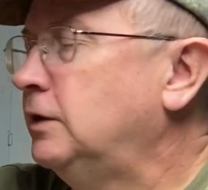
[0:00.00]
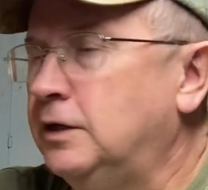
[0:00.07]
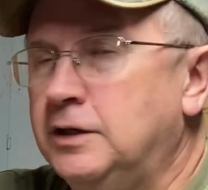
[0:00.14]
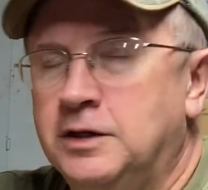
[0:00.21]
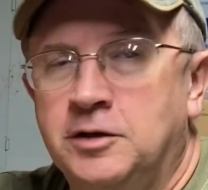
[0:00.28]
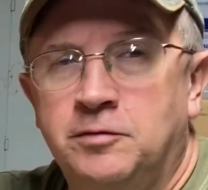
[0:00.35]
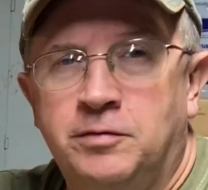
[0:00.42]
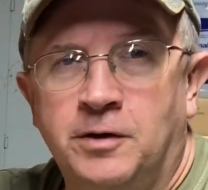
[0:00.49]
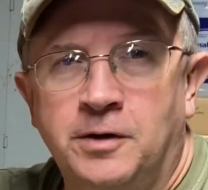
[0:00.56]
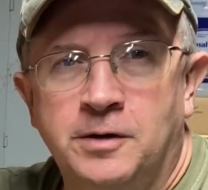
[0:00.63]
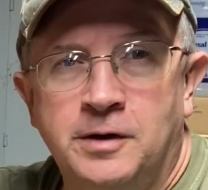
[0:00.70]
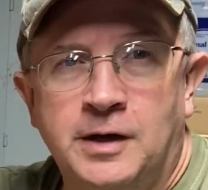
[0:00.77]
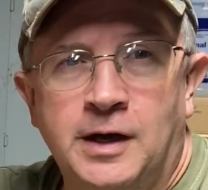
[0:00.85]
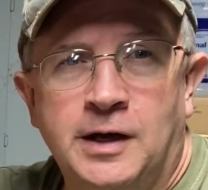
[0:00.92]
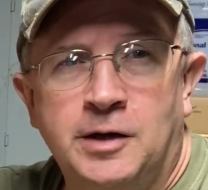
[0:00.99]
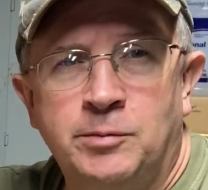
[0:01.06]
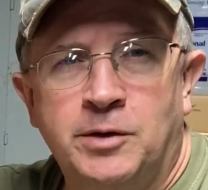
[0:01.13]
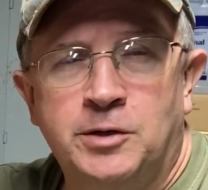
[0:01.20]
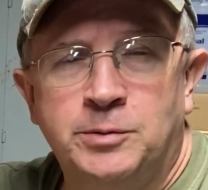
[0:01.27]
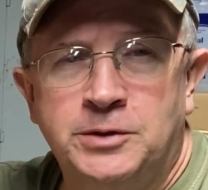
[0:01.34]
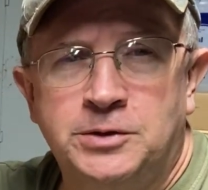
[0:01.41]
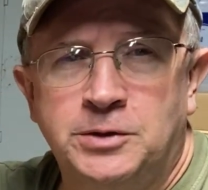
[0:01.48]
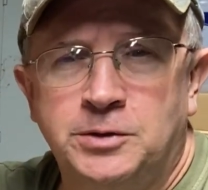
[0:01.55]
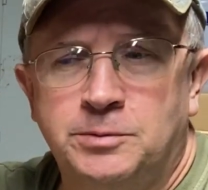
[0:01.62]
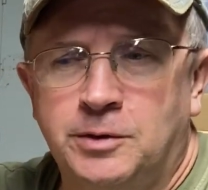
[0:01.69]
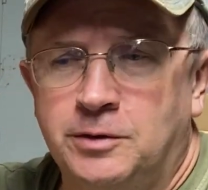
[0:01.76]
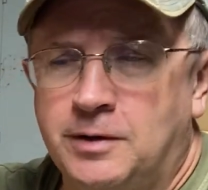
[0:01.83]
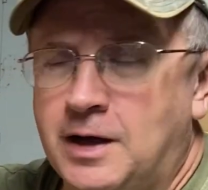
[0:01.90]
anything farther than that, I better be shooting
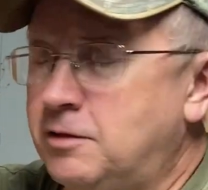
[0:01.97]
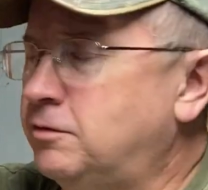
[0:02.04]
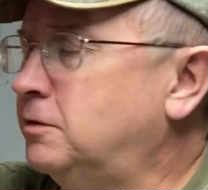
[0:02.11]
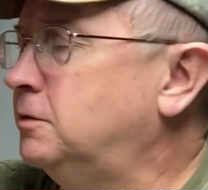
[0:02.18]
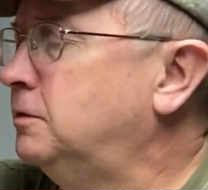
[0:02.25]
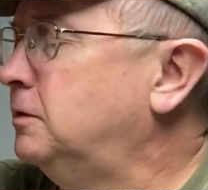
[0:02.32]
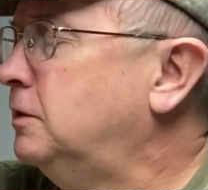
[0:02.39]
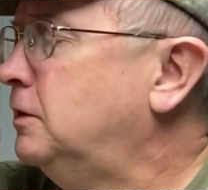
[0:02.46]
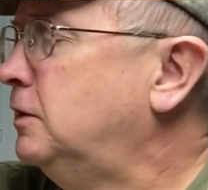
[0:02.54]
my rifle.